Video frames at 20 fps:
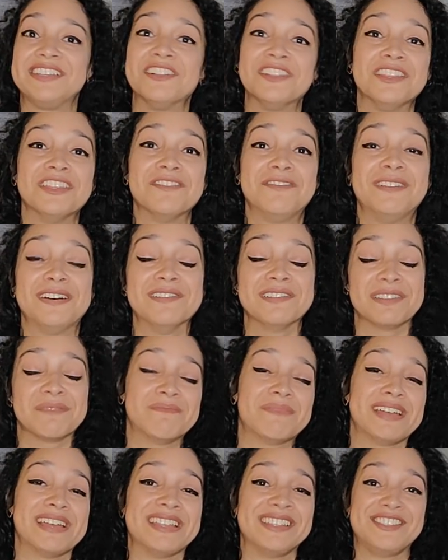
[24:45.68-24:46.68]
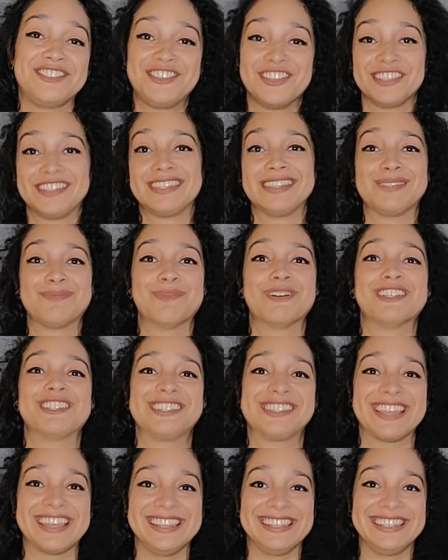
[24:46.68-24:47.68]
still love fountain pens just as
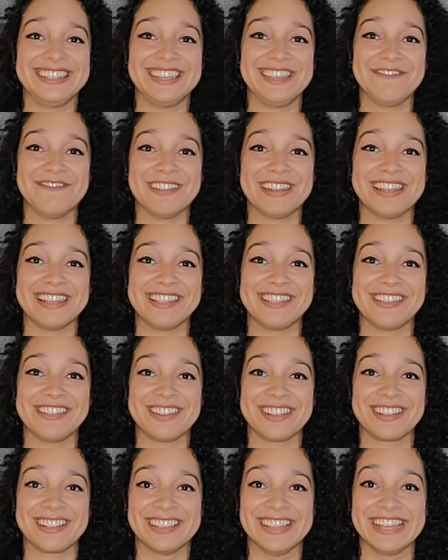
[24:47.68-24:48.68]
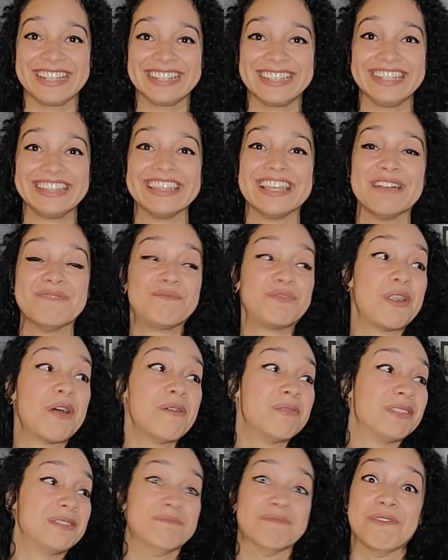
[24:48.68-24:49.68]
much as I did when I started collecting them,
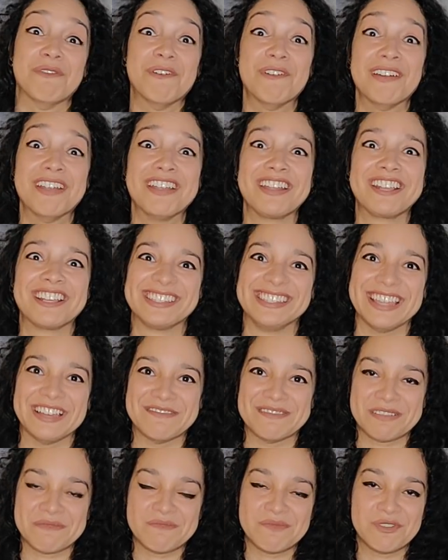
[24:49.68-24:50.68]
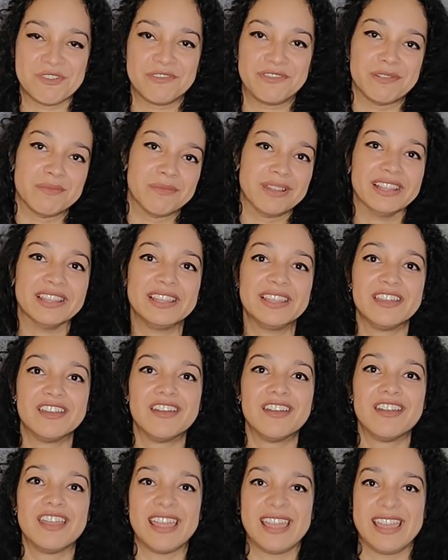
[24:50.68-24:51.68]
probably more, because now I'm more
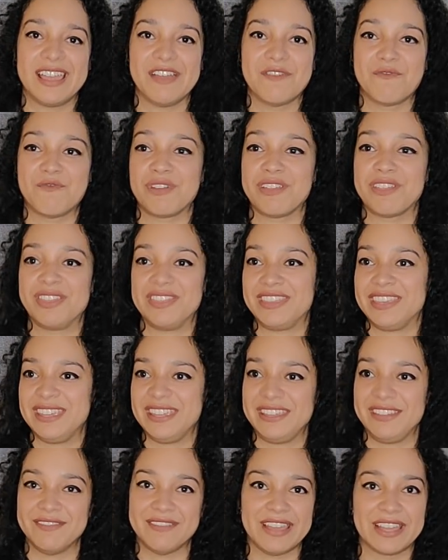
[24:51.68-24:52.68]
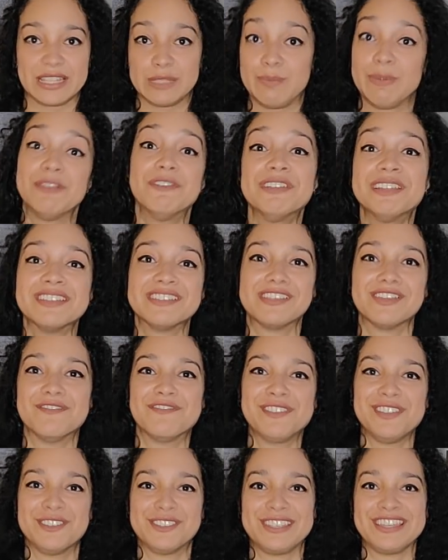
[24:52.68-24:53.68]
familiar with the experience
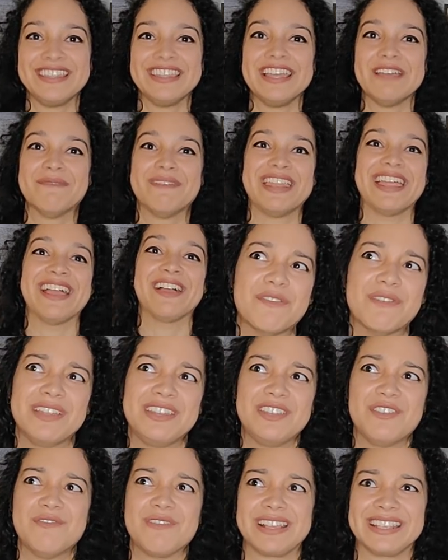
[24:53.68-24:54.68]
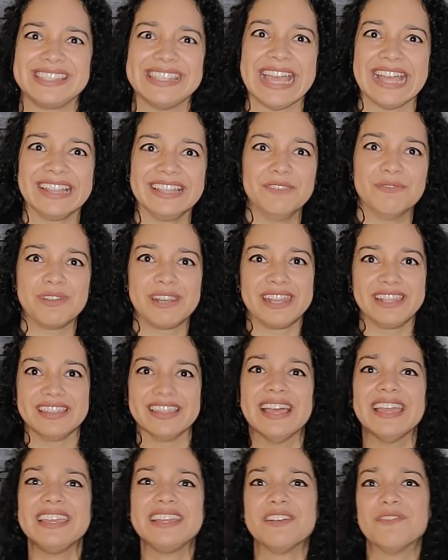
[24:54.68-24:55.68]
of using them, and now I know exactly what I
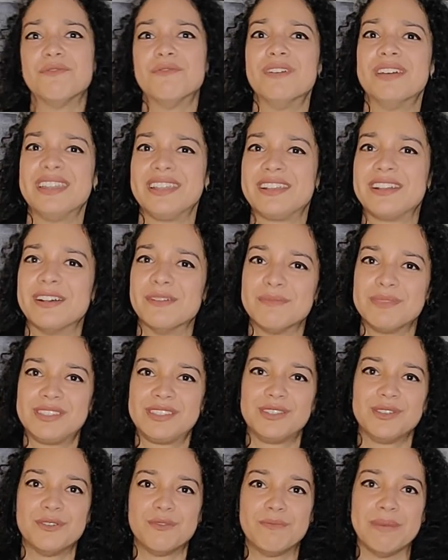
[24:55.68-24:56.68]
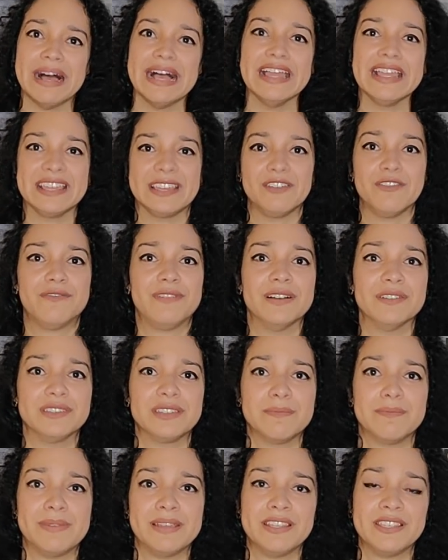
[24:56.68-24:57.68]
like when it comes to buying a new
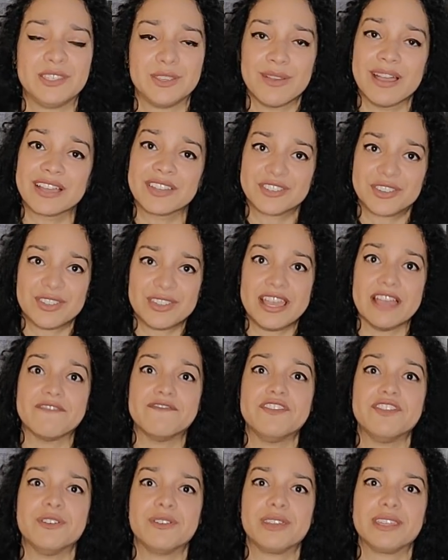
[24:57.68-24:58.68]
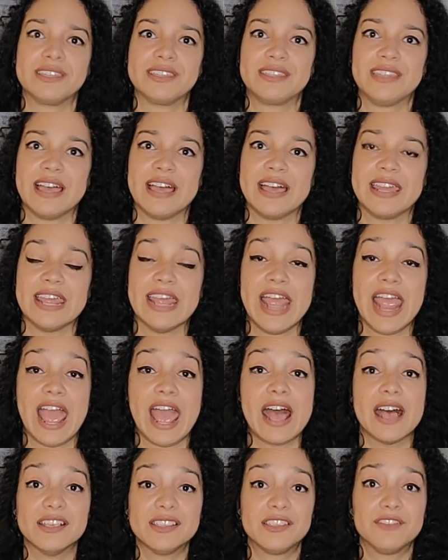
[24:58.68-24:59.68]
fountain pen. So actually I've noticed that
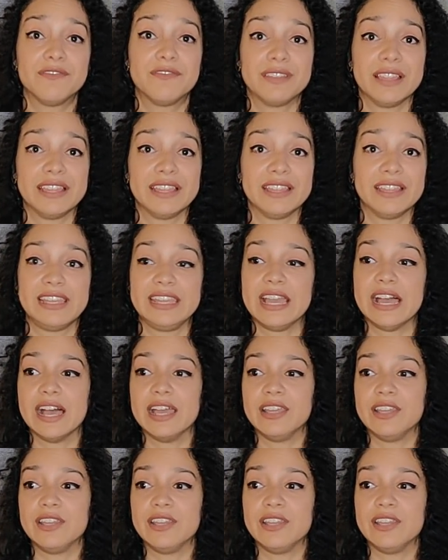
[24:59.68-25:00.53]
as of lately